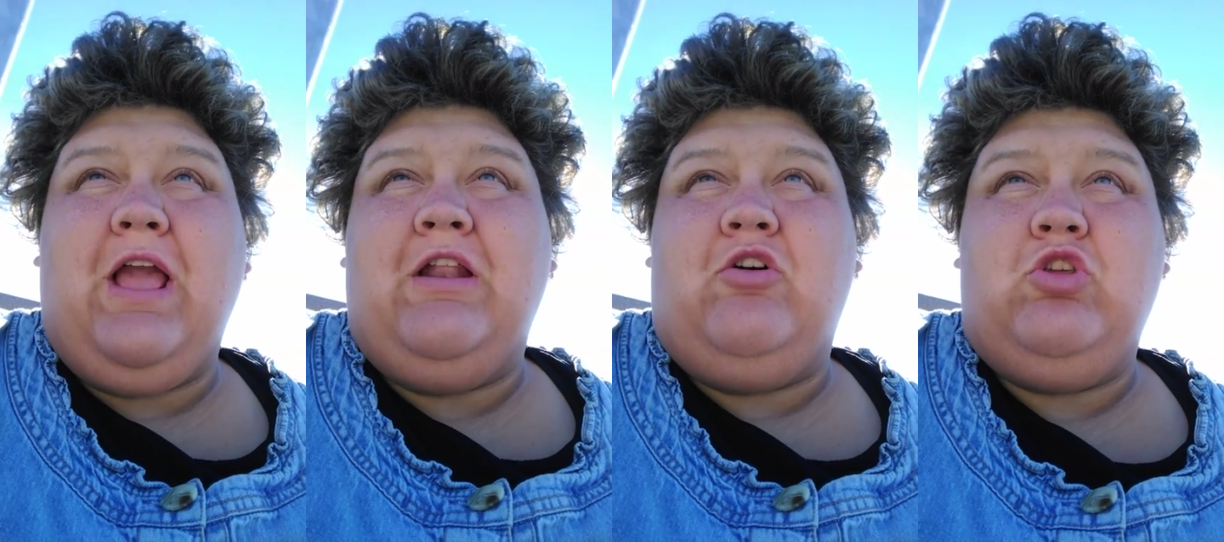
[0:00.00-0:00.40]

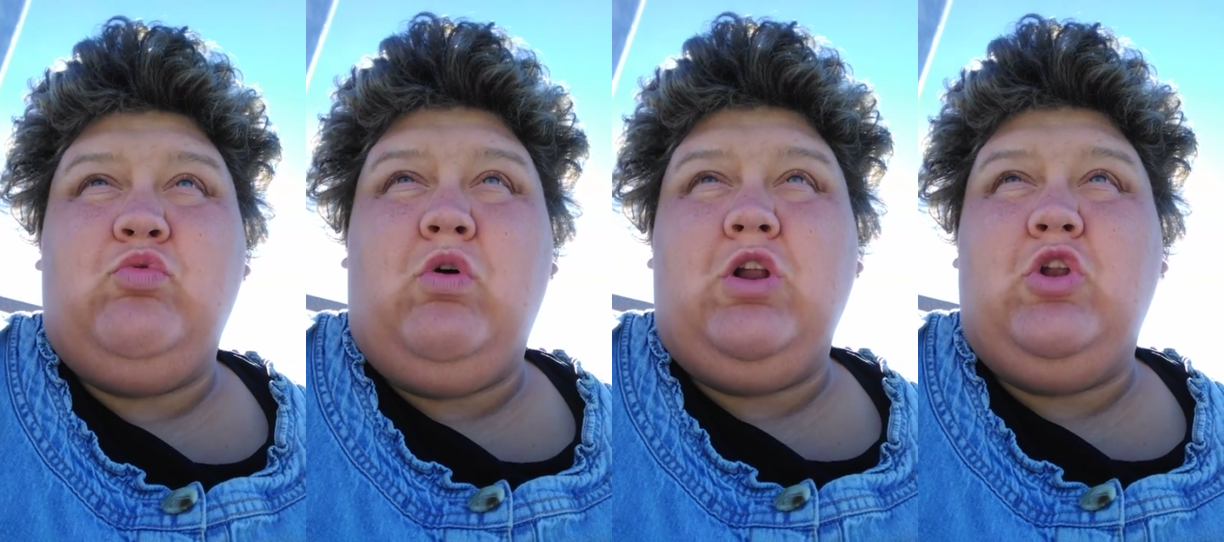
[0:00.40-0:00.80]
and all
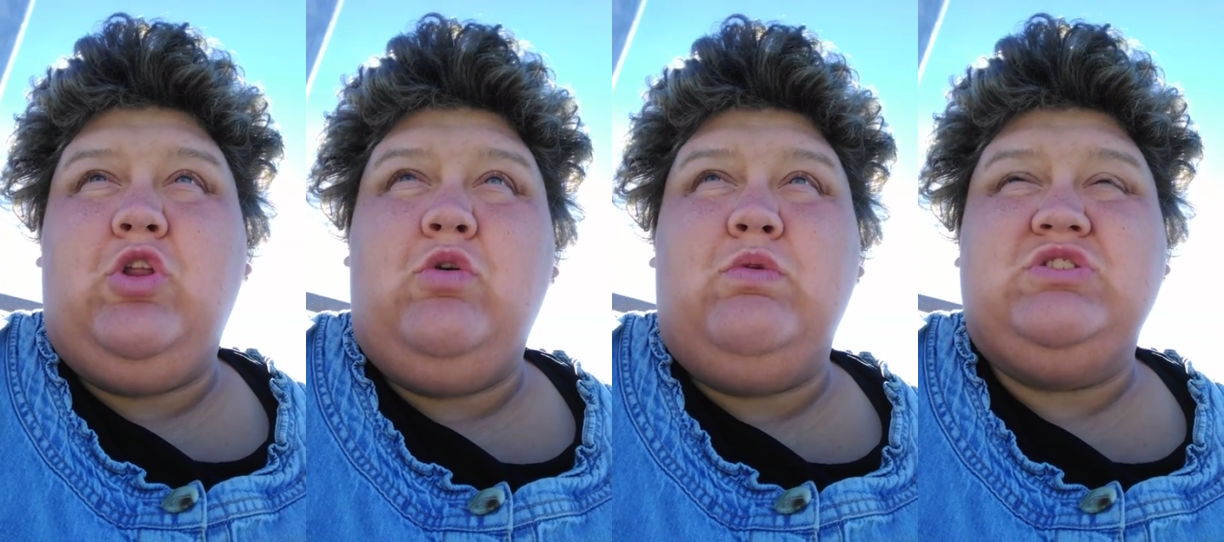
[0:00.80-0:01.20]
you want to
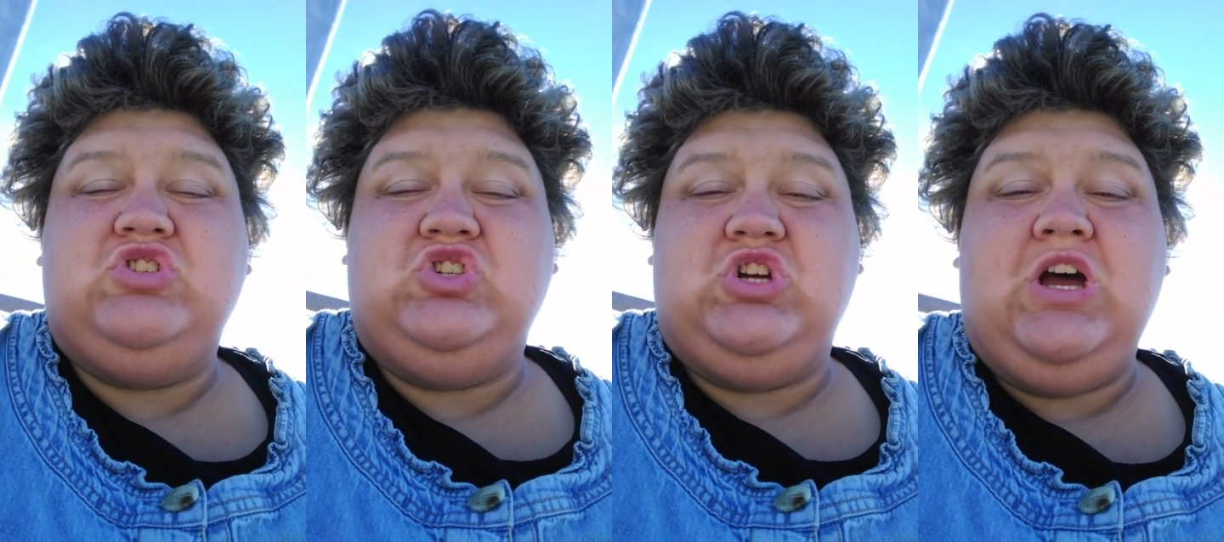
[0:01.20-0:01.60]
do
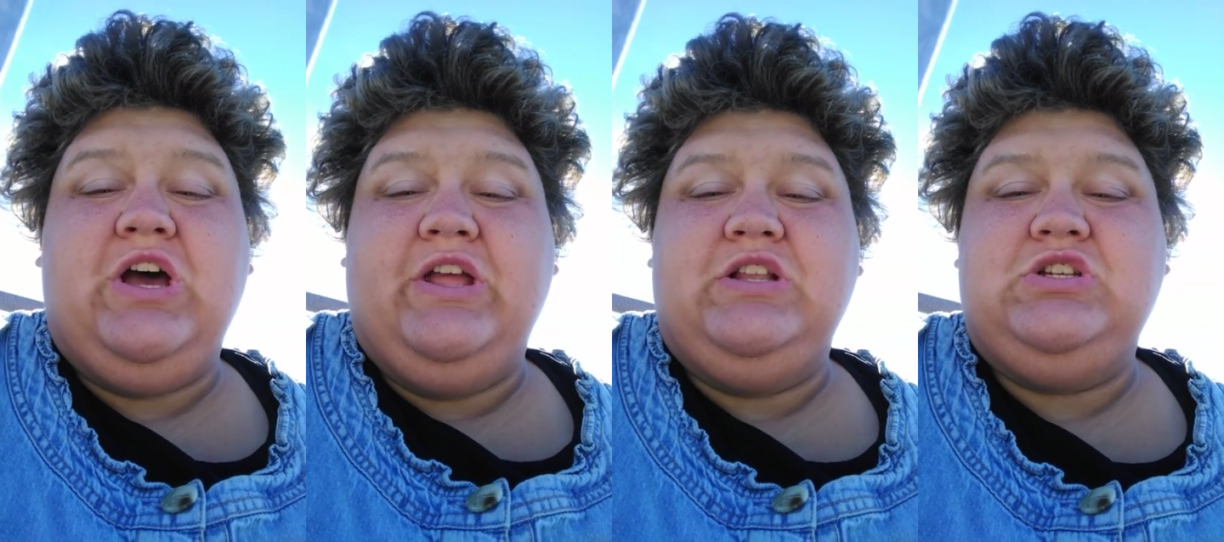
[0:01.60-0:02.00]
is
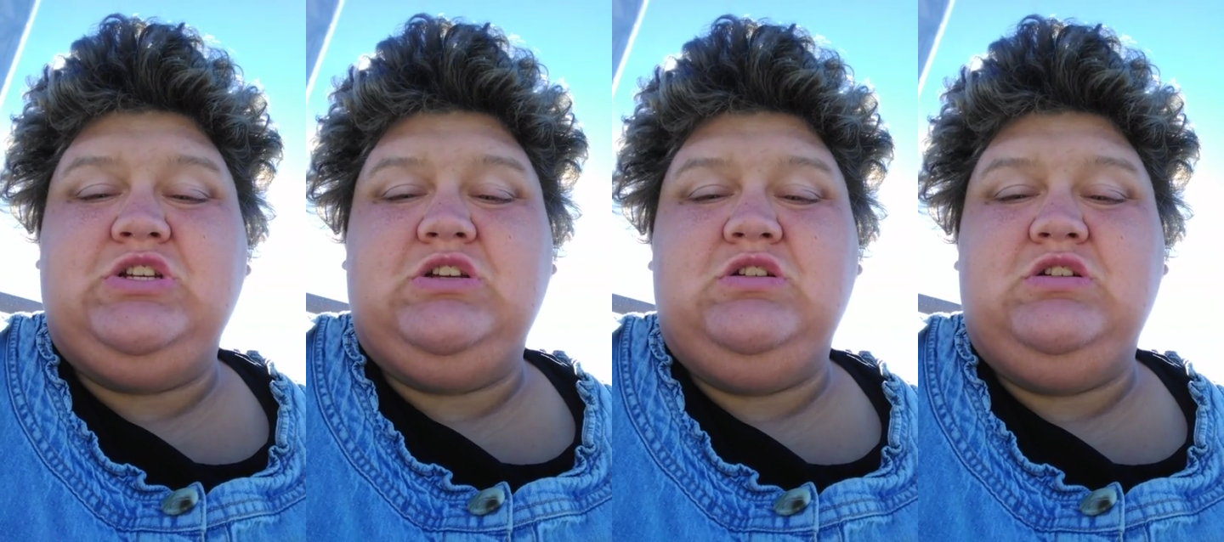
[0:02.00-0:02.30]
judge.